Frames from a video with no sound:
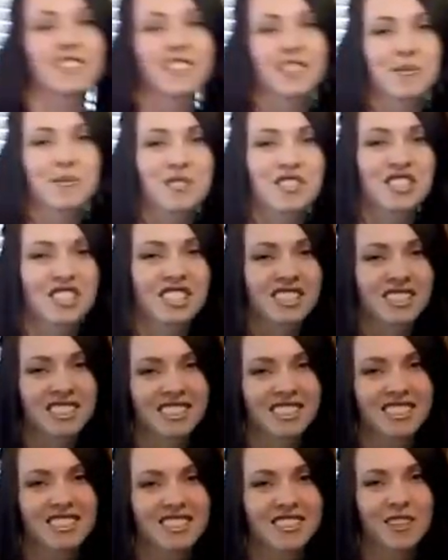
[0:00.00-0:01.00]
your cream
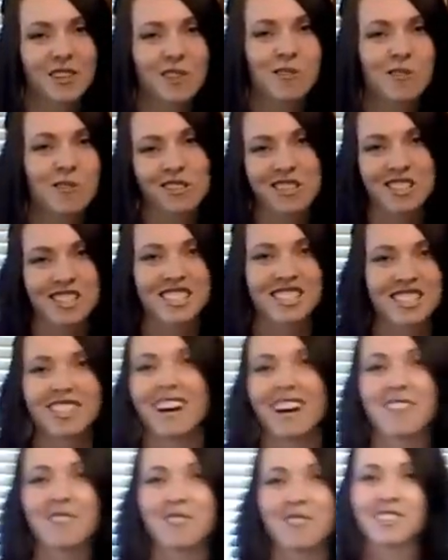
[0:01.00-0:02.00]
cheese is totally
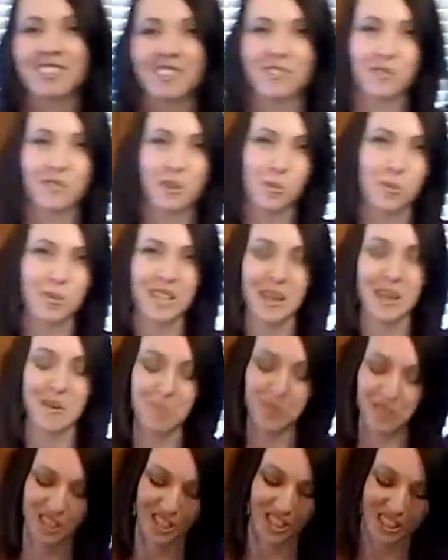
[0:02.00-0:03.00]
softened to room
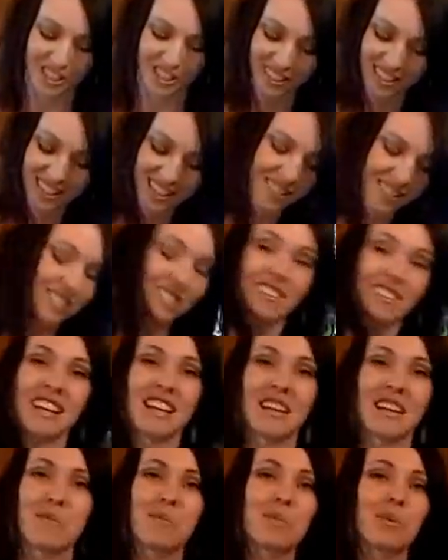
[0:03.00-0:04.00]
temperature so
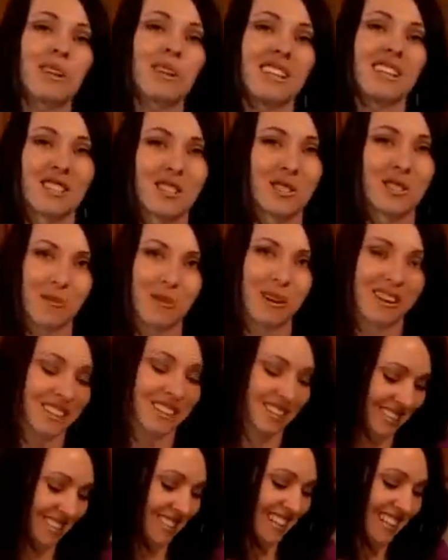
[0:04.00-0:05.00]
that it blends
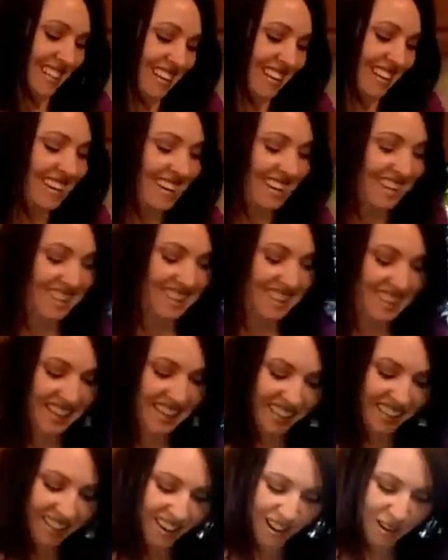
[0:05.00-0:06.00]
well. And
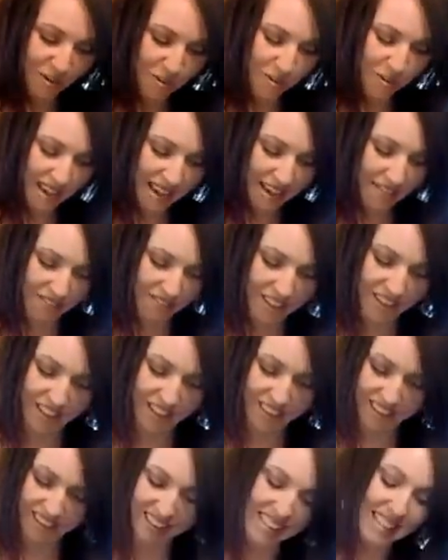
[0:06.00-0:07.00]
then all we have
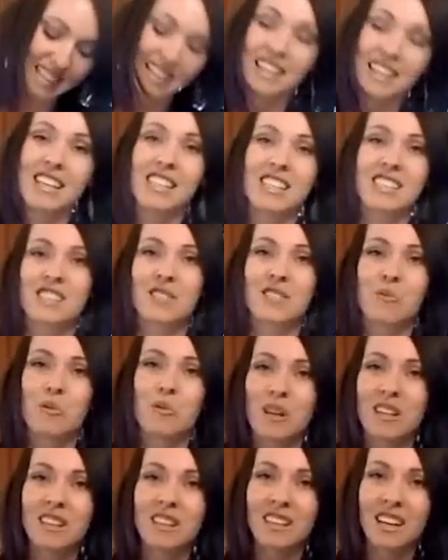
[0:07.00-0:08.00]
here is
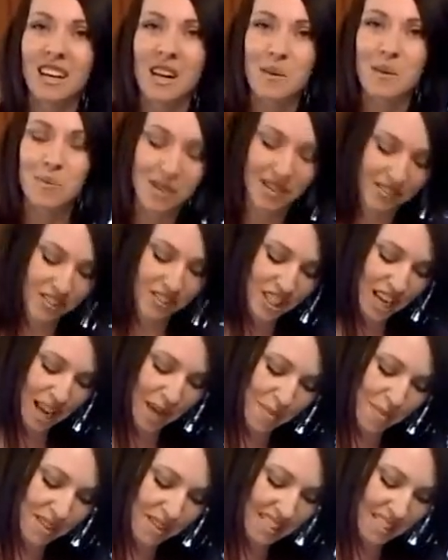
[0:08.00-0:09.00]
1 cup of
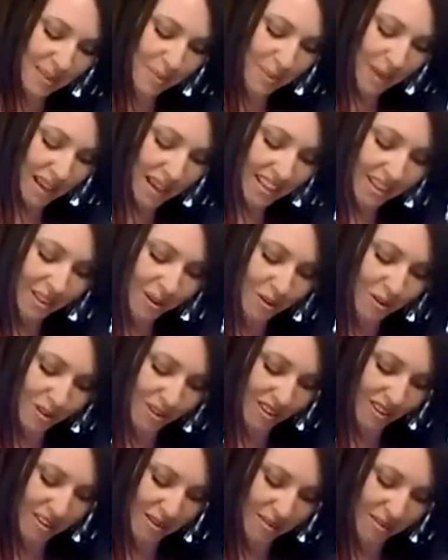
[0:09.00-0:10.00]
Japanese
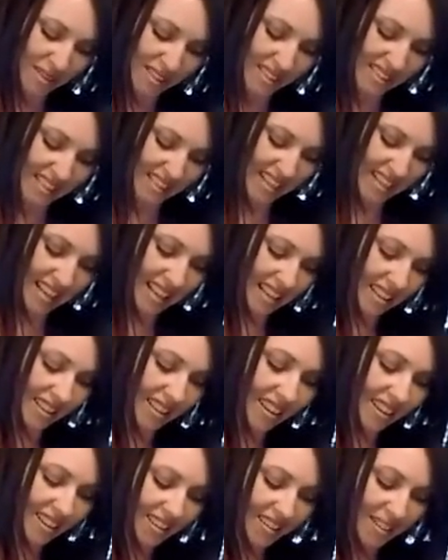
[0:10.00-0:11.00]
panko crumbs.
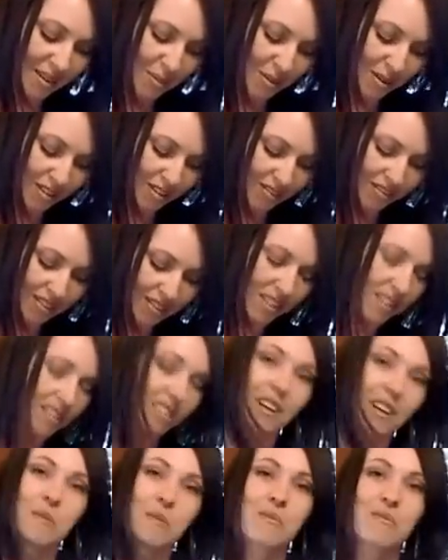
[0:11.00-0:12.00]
And they are the
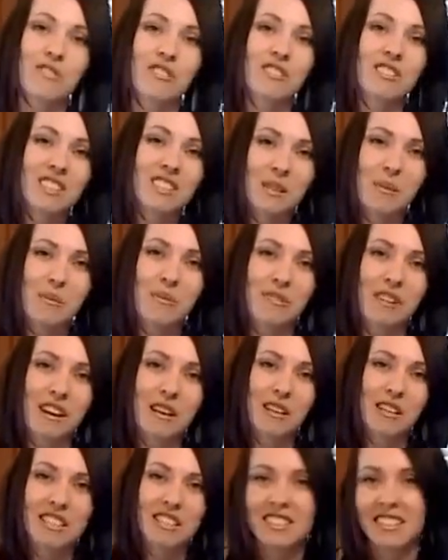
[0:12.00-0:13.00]
perfect crumb for deep
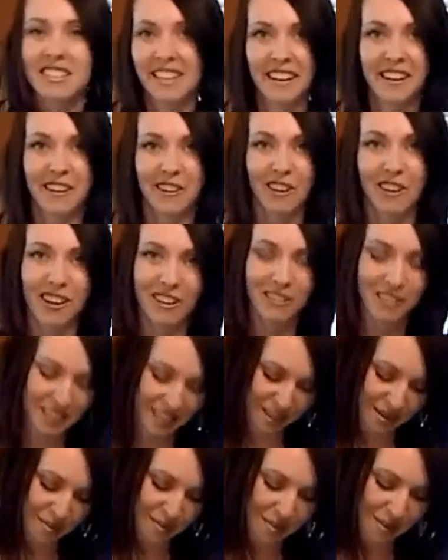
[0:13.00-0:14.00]
frying because they are
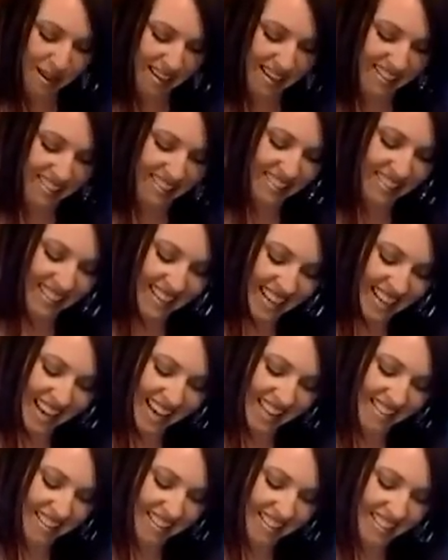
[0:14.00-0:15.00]
already baked
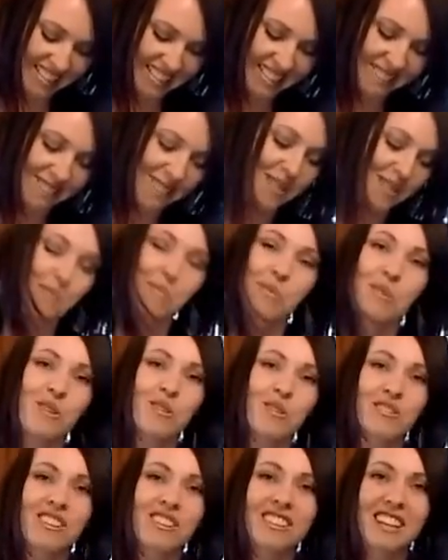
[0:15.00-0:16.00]
and they just give it the
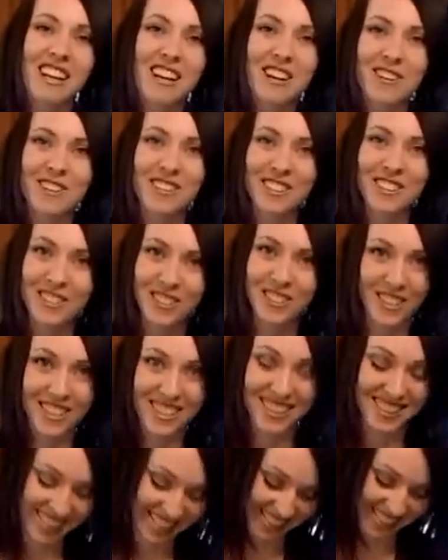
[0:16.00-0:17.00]
perfect airy
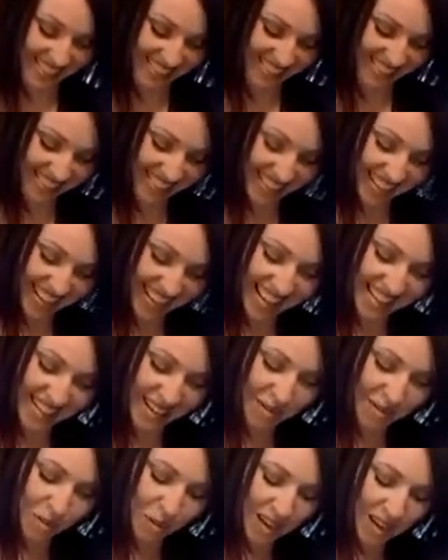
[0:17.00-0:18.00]
crunch.
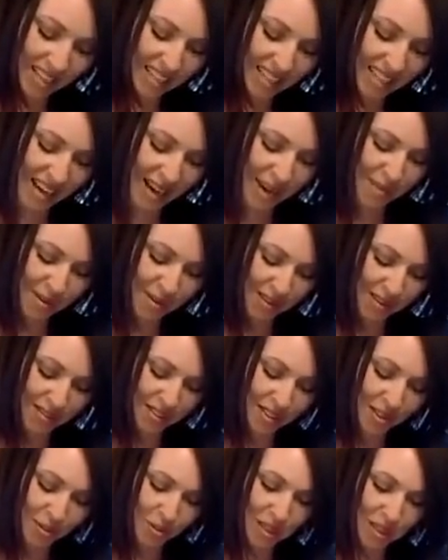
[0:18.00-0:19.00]
And then 1 cup
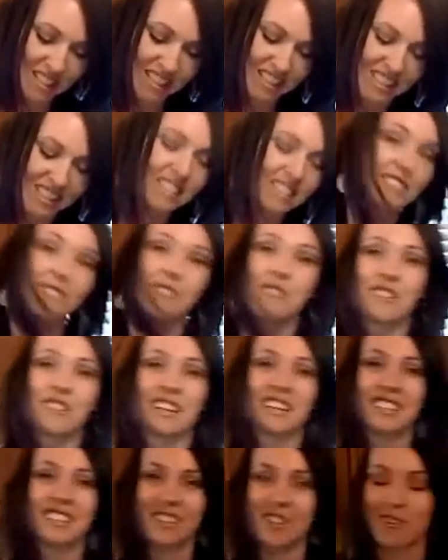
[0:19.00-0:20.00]
of sweetened
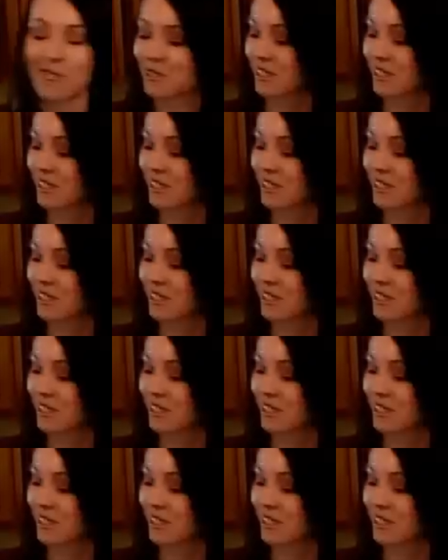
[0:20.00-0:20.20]
flaked